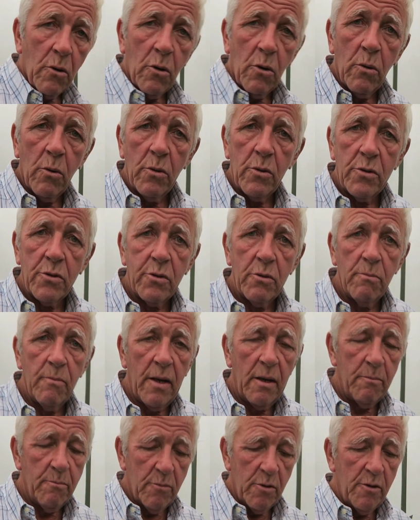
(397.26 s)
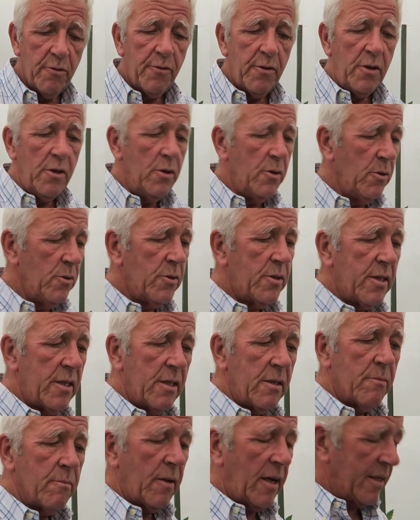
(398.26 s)
always remember if you're
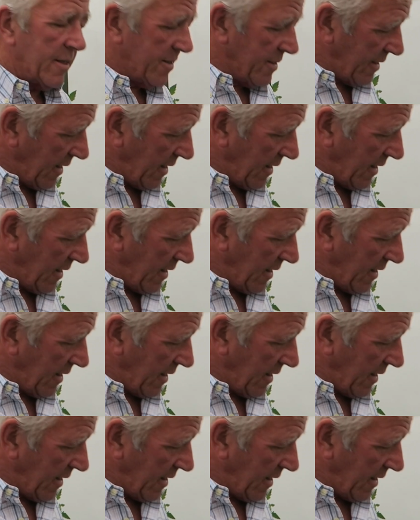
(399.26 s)
using the max